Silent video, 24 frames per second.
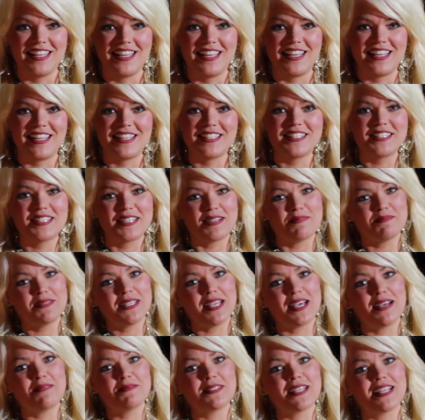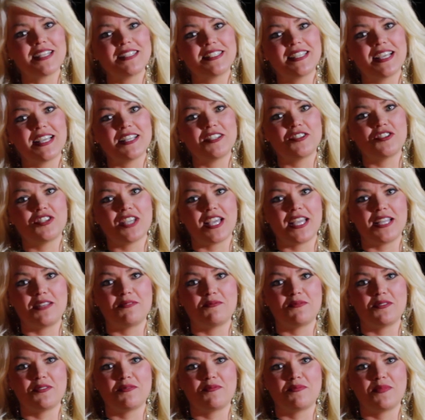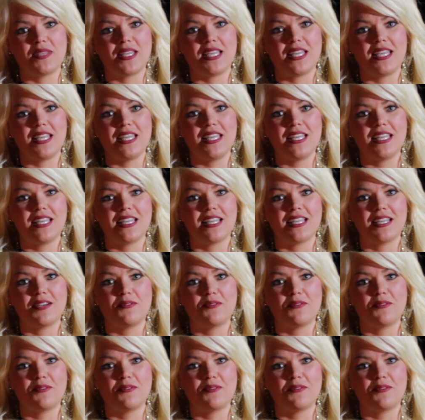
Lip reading: And sometimes I'd take Jaden with me